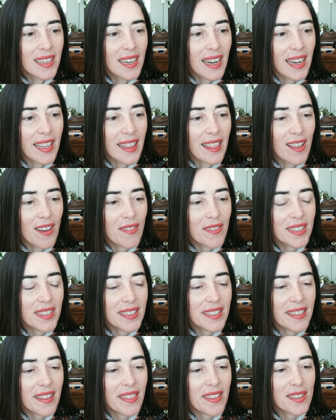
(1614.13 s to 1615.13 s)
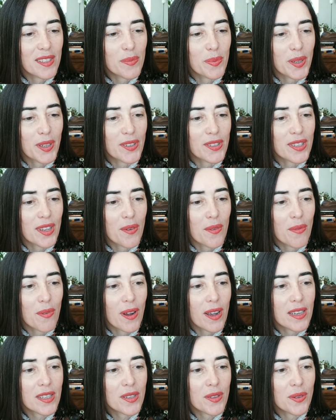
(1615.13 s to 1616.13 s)
I love and need this because I
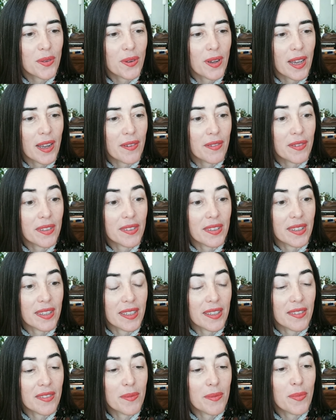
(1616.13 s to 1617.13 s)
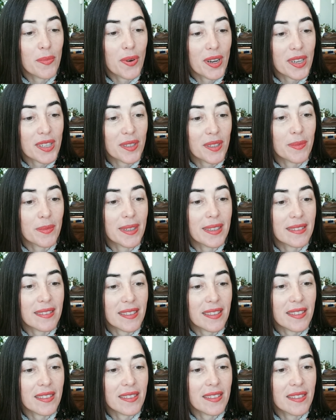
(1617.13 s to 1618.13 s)
rush through everything, even brushing my
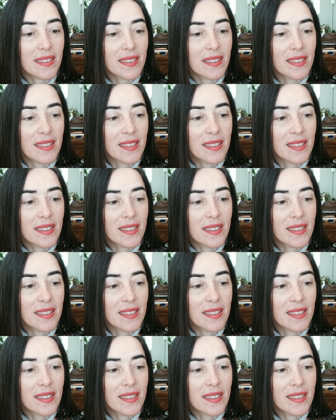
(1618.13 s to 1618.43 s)
teeth,